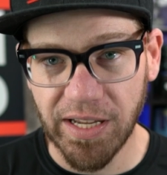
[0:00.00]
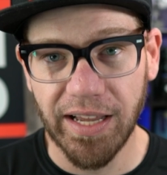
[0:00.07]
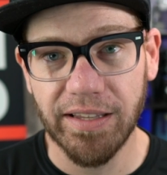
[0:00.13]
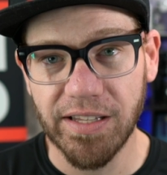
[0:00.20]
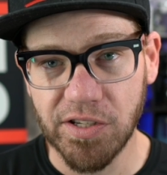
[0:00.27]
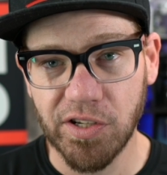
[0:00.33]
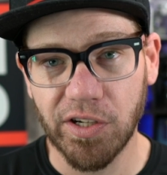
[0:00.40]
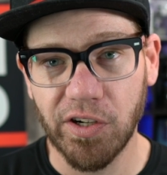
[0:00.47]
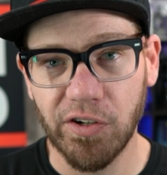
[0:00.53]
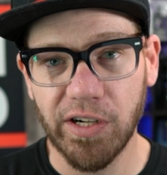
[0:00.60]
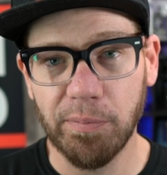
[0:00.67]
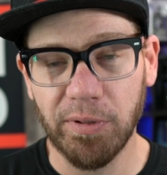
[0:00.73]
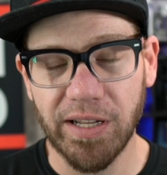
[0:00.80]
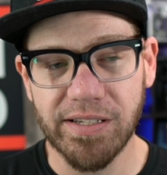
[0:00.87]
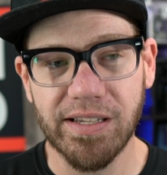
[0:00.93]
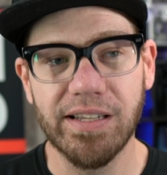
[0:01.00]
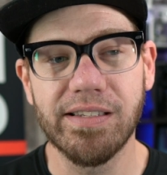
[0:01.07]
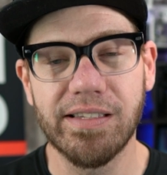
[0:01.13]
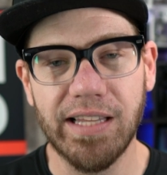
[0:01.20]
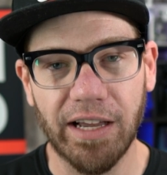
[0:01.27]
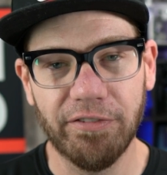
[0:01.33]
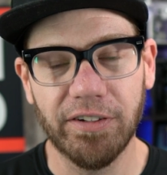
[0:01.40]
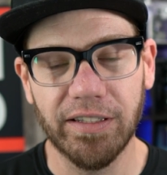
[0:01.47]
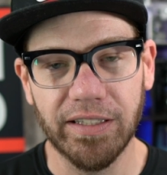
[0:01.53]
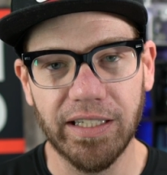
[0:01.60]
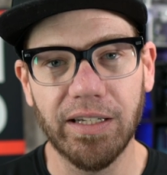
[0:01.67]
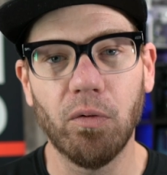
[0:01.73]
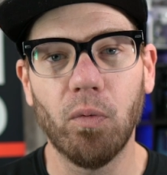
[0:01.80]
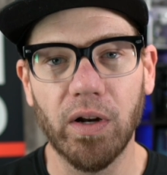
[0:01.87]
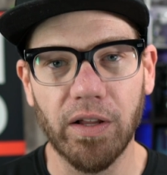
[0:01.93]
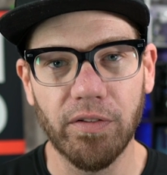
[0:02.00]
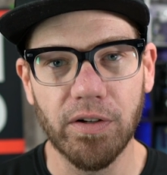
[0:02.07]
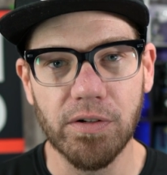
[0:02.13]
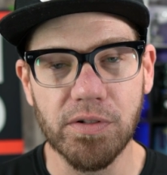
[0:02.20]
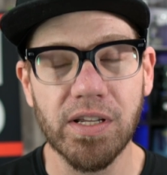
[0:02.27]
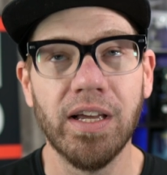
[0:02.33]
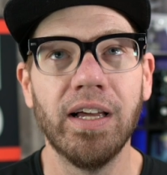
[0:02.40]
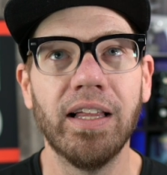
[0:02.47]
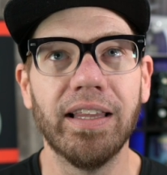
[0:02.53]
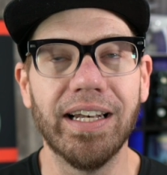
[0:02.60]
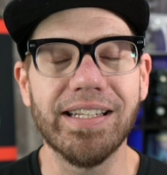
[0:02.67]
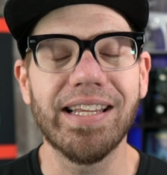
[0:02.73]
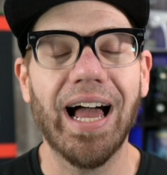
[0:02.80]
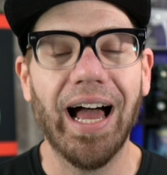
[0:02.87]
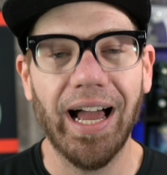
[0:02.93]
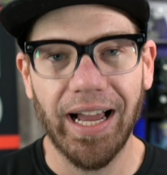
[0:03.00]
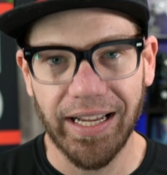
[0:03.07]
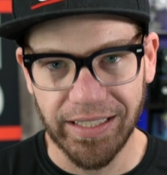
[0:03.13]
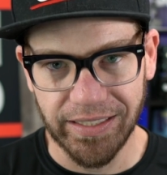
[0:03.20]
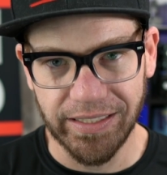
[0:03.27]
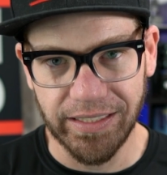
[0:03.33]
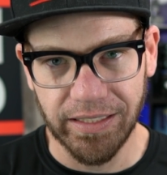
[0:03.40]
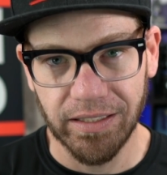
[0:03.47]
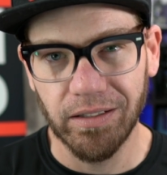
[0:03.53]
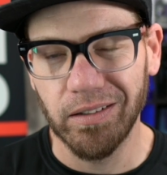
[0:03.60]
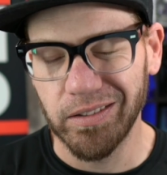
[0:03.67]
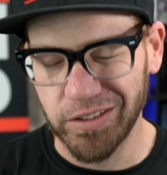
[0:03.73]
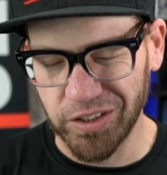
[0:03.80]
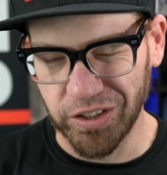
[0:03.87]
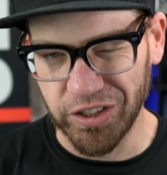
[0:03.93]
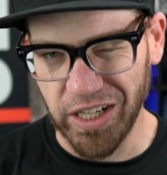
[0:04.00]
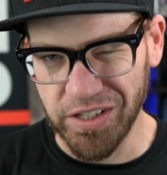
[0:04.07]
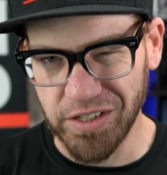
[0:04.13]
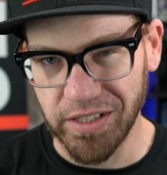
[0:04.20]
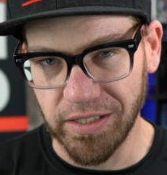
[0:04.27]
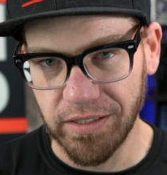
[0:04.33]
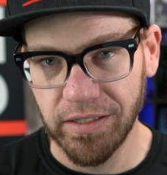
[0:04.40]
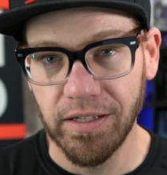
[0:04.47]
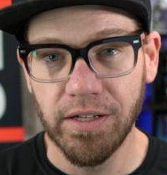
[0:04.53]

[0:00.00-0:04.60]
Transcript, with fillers: and the Security Plus is definitely one of those that is highly suggested.